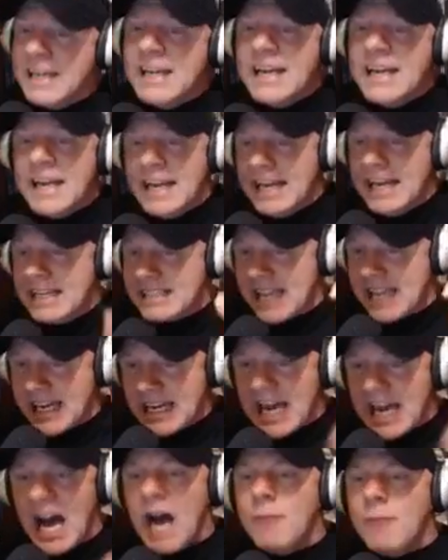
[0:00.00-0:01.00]
He is a
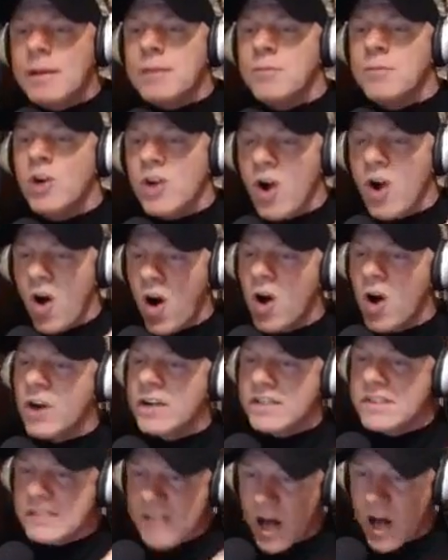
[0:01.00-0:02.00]
comic book
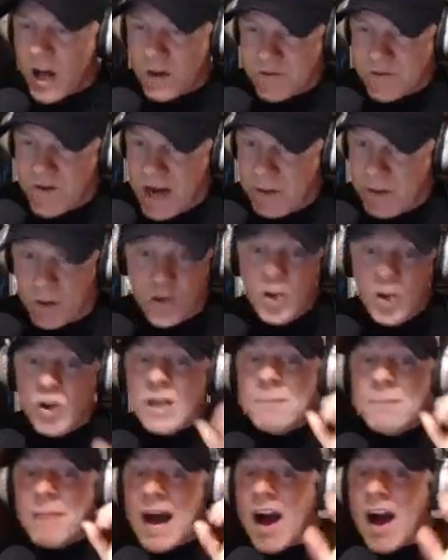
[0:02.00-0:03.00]
artist Hall of Famer. You
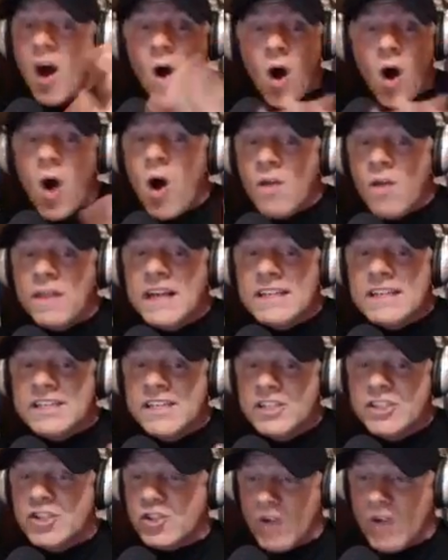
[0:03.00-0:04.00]
can buy all these
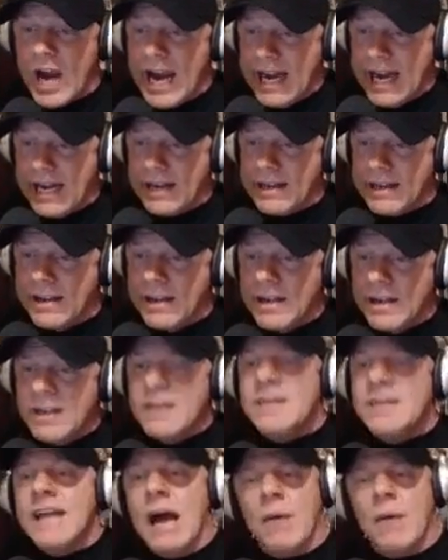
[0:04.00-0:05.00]
in trade.
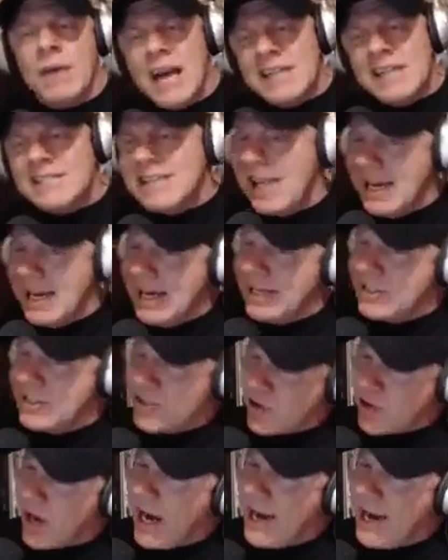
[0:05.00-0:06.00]
Now, when I say in
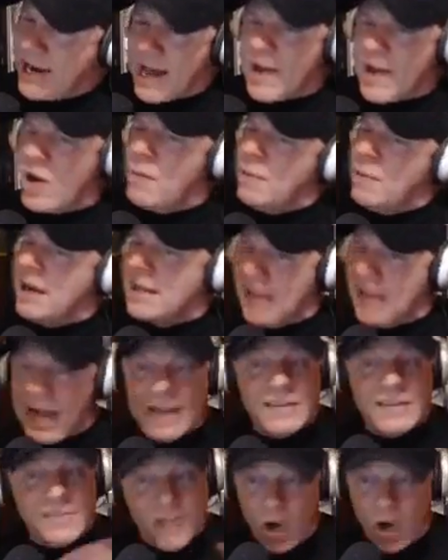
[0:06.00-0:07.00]
trade, I don't mean
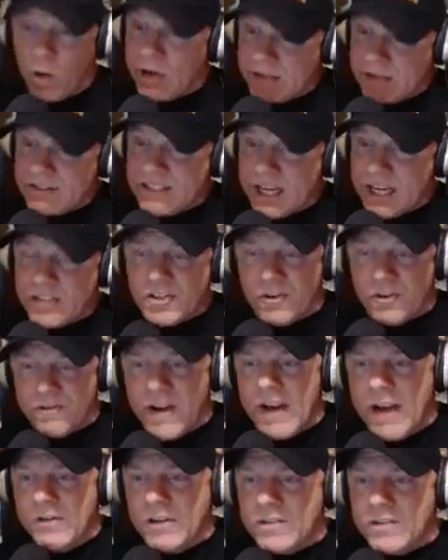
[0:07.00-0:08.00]
like go give sexual
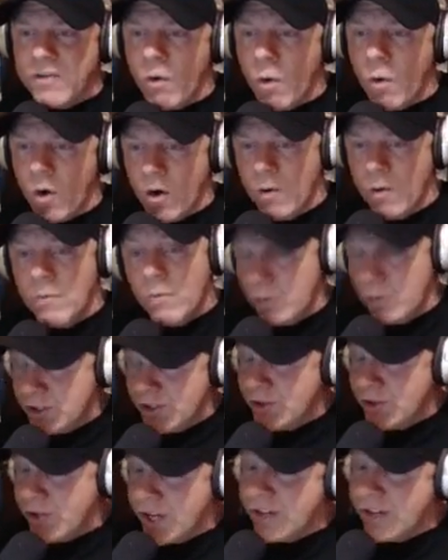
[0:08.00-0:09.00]
favors for them, which
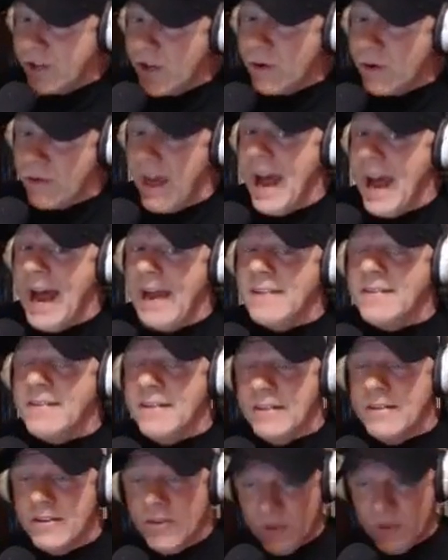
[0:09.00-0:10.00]
you could do that.
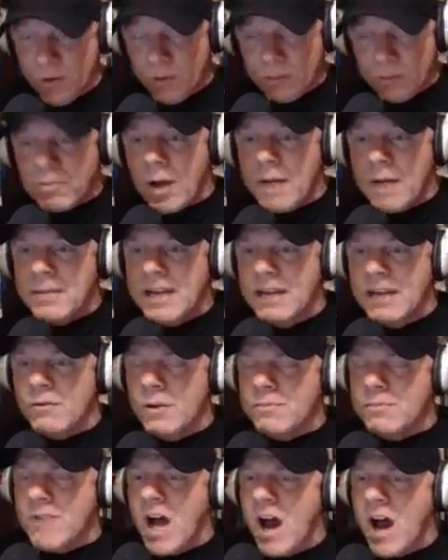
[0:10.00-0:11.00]
You would probably be getting
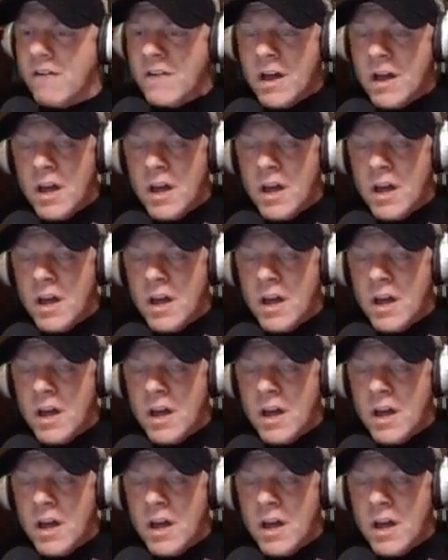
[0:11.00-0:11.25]
ripped off.